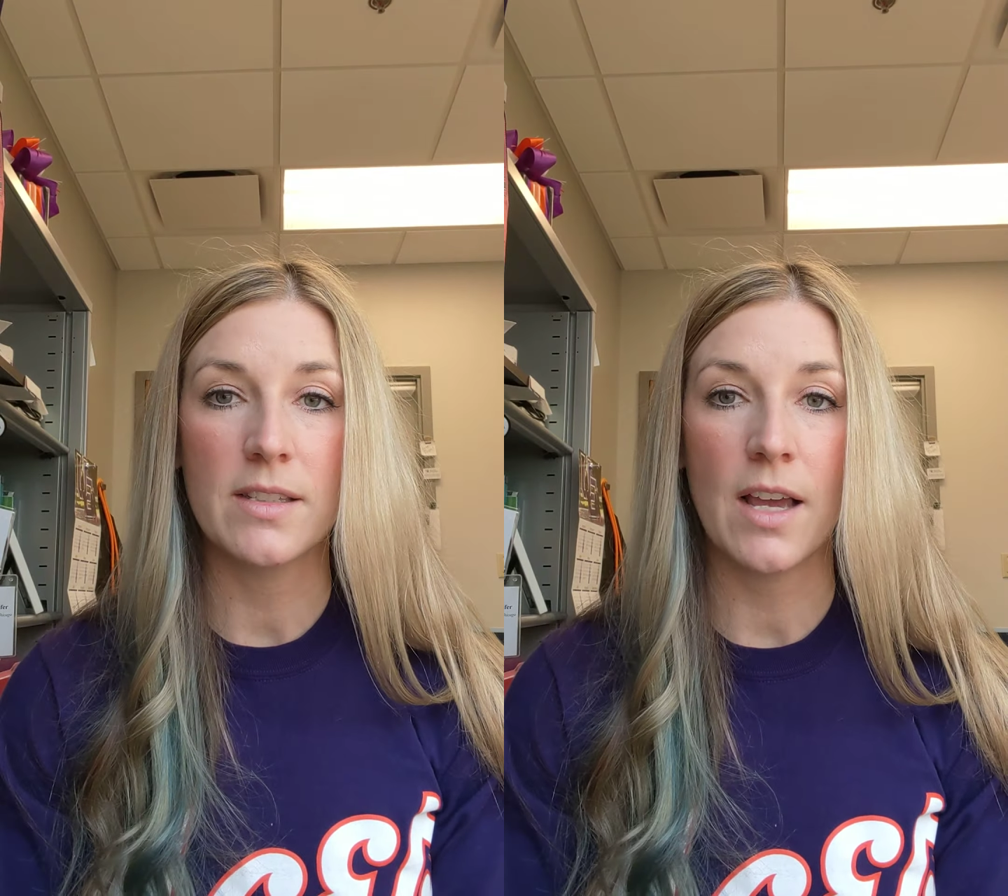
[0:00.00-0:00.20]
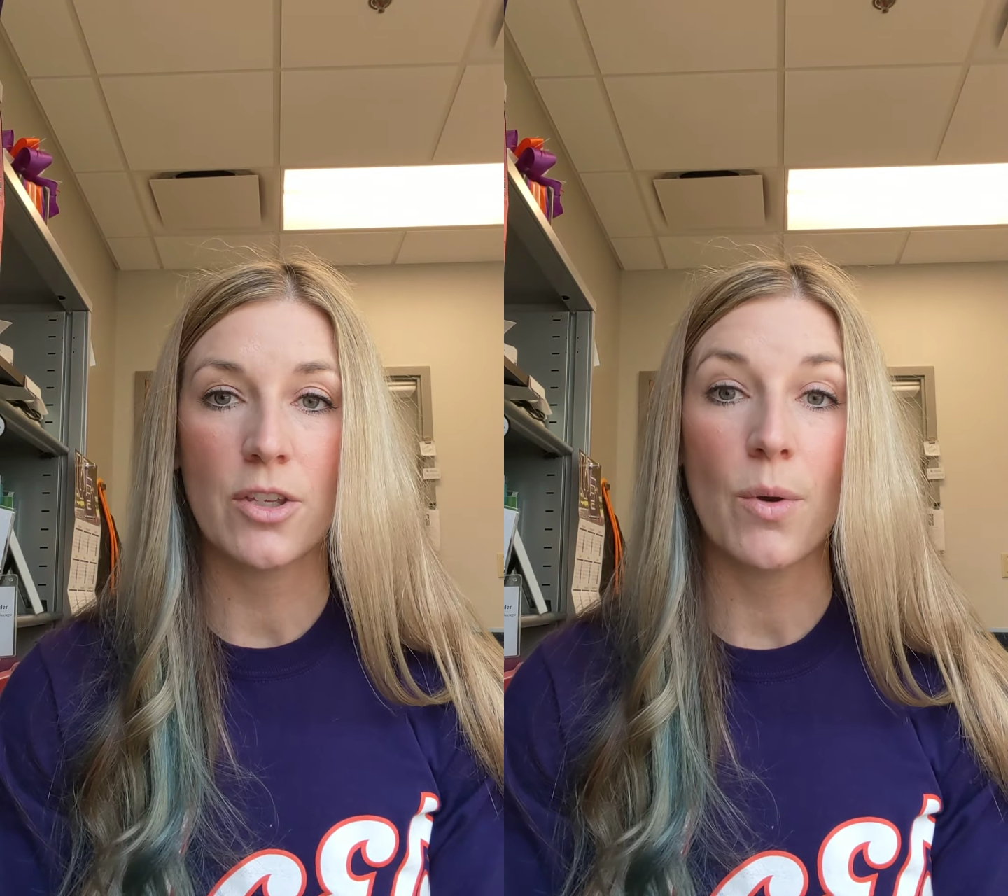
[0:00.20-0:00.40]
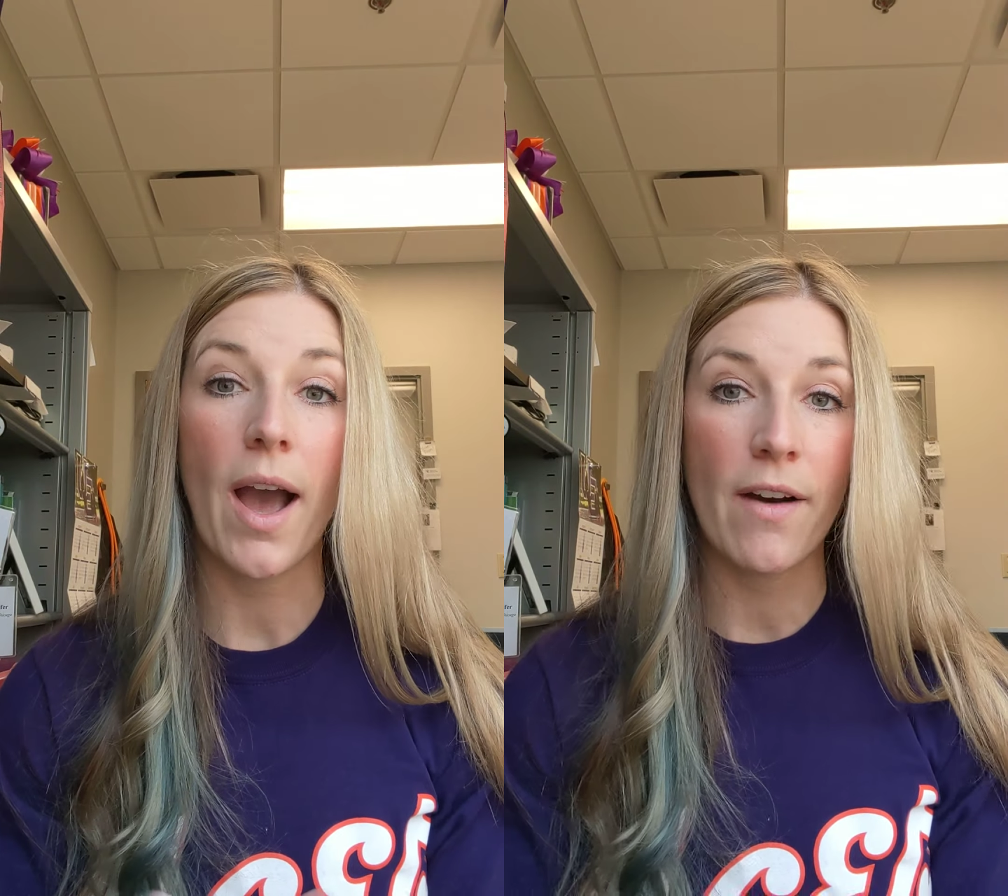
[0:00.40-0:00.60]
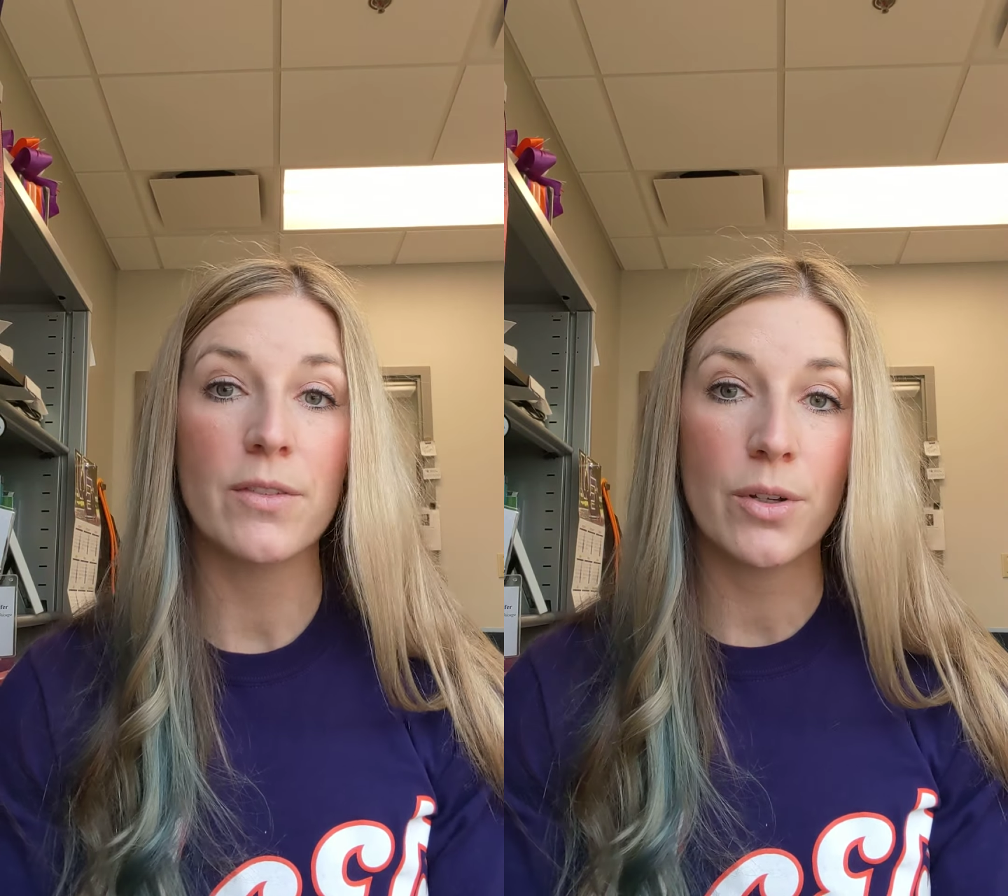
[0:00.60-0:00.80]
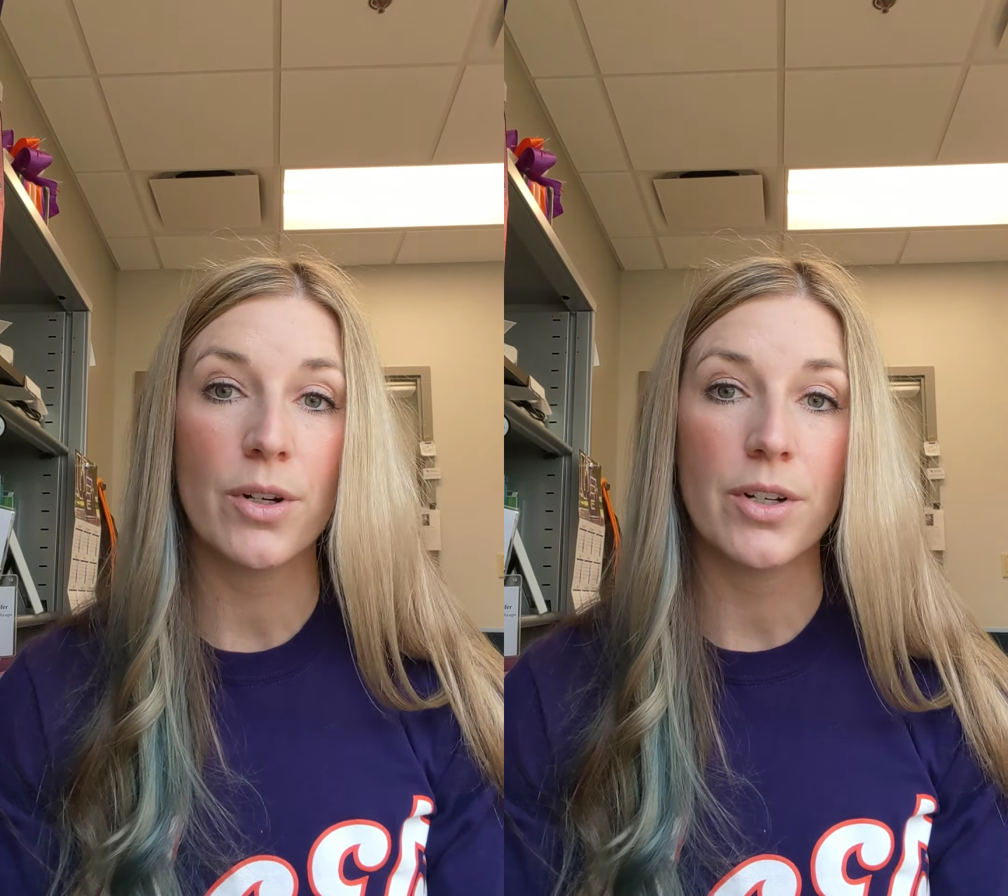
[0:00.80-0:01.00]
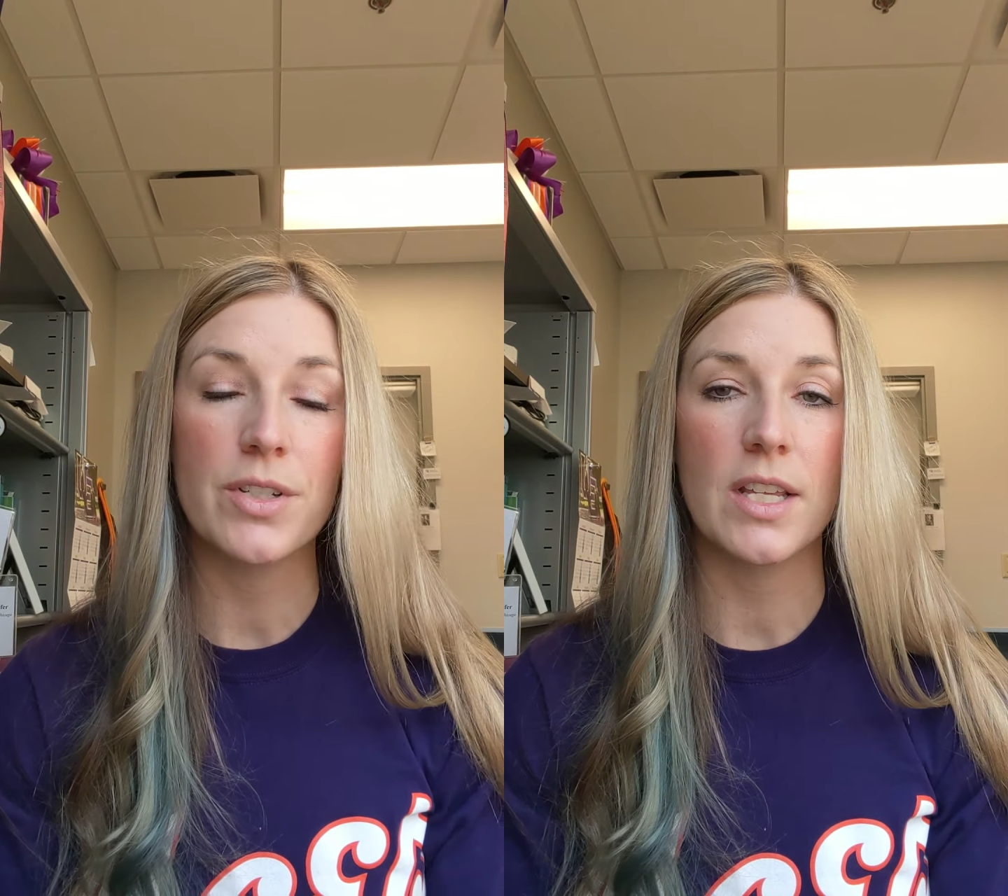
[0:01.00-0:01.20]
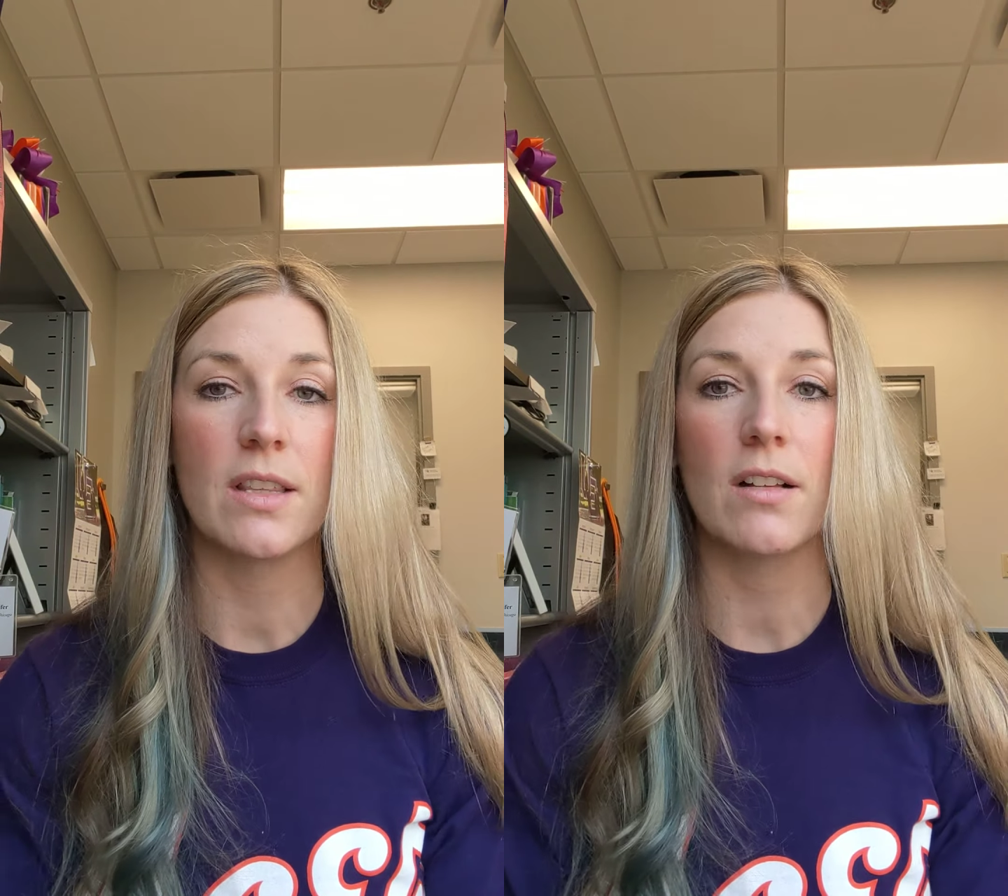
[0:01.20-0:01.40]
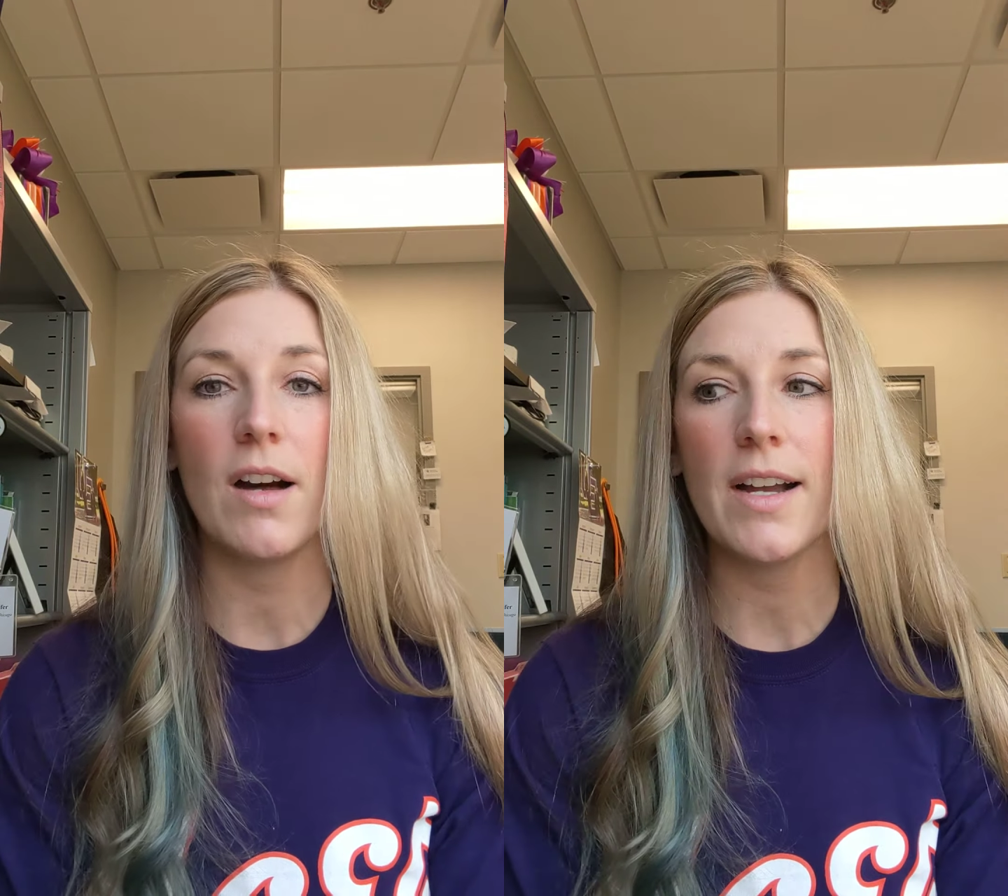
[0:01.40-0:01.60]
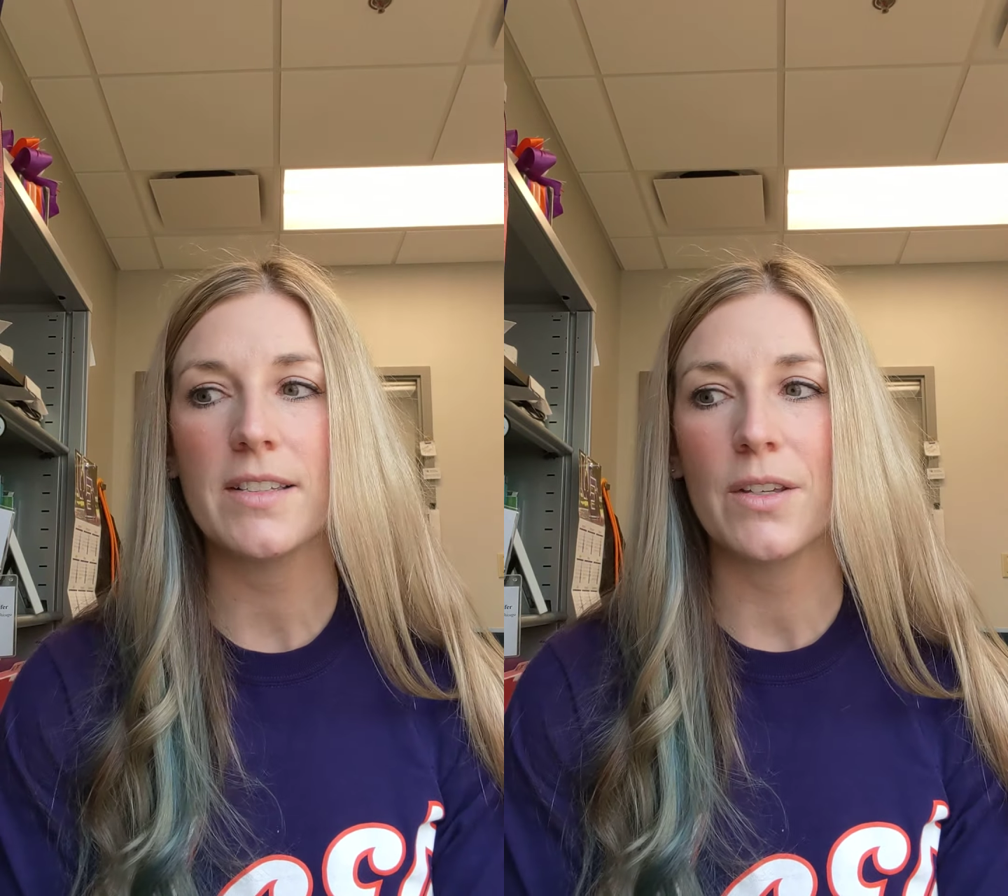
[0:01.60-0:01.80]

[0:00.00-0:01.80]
that you have learned in the class,